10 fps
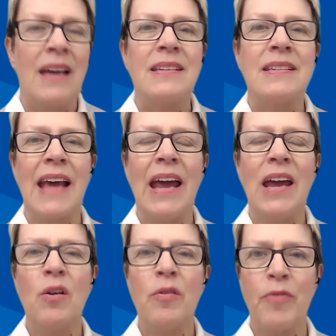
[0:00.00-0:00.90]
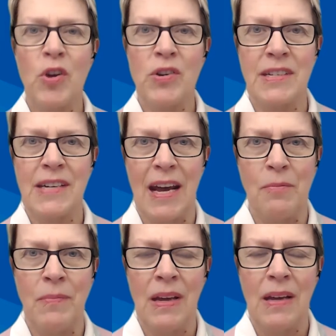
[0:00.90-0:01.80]
Say your first
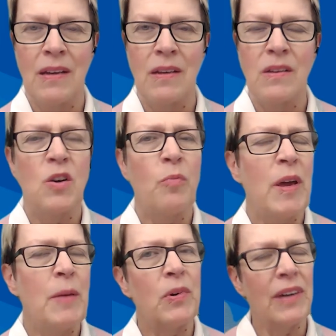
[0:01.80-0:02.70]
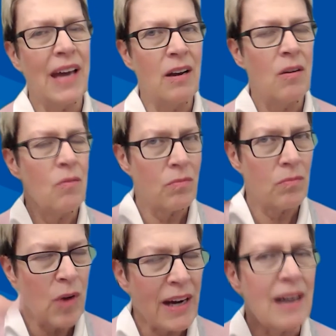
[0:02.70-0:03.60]
name so people can
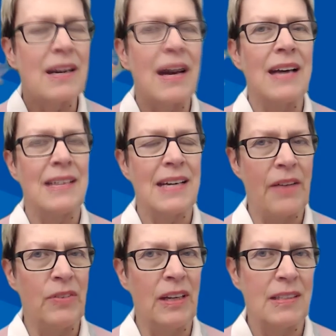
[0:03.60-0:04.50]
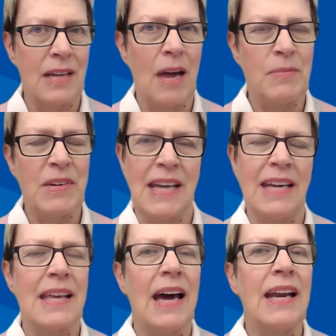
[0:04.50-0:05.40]
recognize it, have a little time to
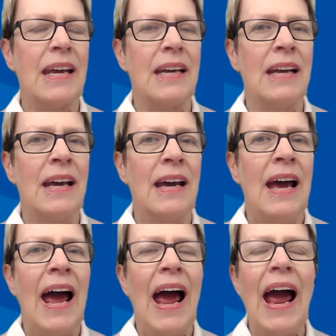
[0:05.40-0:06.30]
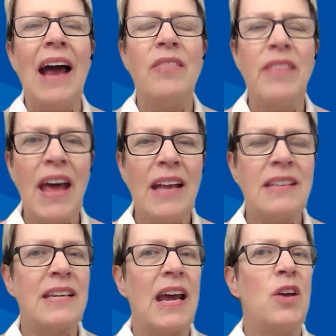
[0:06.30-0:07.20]
take that in. And then
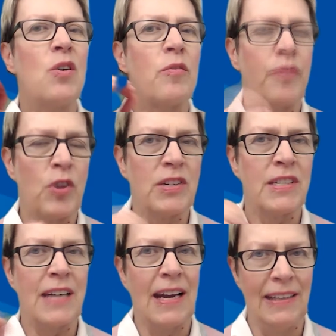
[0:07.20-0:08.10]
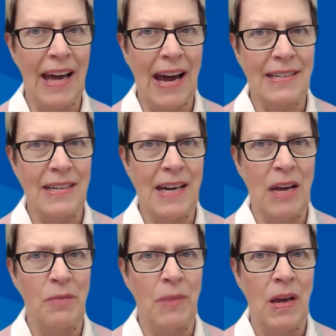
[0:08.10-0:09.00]
say your first and last name.